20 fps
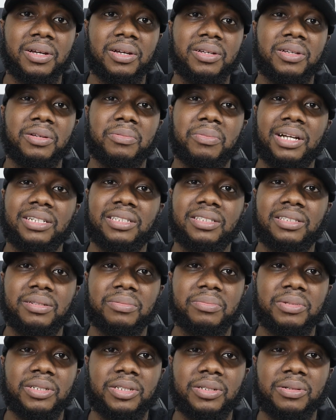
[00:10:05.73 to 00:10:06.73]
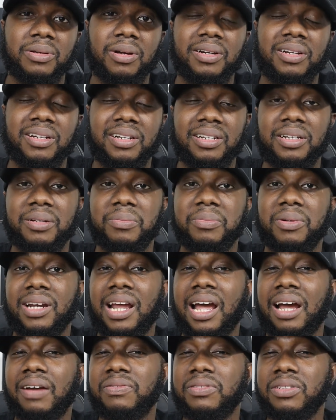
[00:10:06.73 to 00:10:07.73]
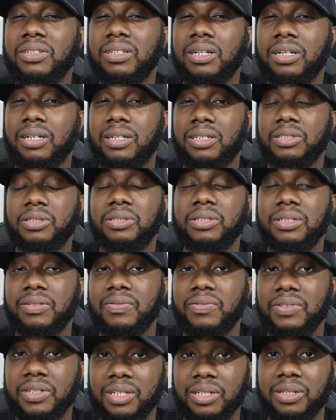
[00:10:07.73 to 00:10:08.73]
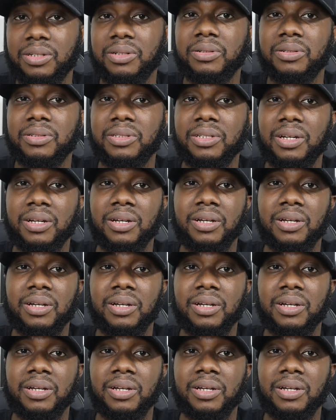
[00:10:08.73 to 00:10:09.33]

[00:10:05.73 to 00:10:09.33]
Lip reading: You might still be struggling, but after 100 videos,